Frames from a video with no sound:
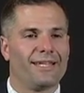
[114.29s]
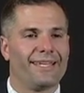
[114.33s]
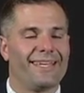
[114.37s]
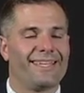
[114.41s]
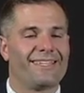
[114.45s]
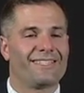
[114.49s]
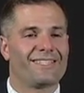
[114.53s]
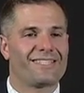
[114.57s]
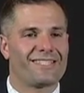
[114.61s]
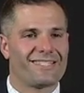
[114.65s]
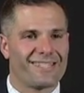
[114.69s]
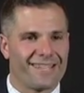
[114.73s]

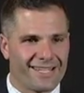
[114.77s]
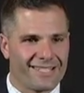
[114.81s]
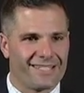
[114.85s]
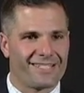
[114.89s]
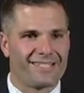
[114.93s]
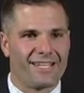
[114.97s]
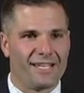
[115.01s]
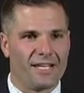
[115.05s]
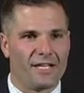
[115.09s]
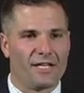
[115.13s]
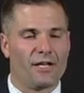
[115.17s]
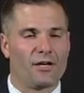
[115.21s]
in
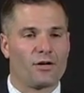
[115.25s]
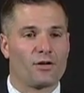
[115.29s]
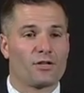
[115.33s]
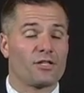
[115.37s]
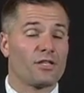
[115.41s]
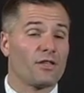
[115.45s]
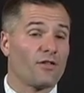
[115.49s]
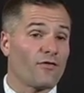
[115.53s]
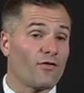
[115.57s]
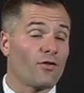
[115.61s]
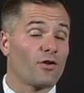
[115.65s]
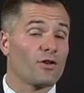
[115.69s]
16 years
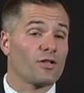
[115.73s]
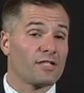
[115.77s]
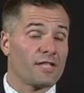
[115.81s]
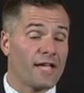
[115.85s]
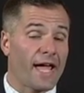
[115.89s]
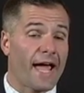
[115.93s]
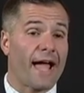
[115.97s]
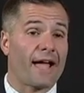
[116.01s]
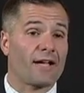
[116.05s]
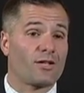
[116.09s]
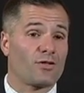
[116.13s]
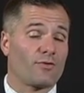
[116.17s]
and the first
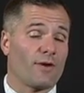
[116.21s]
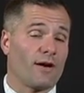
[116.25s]
tax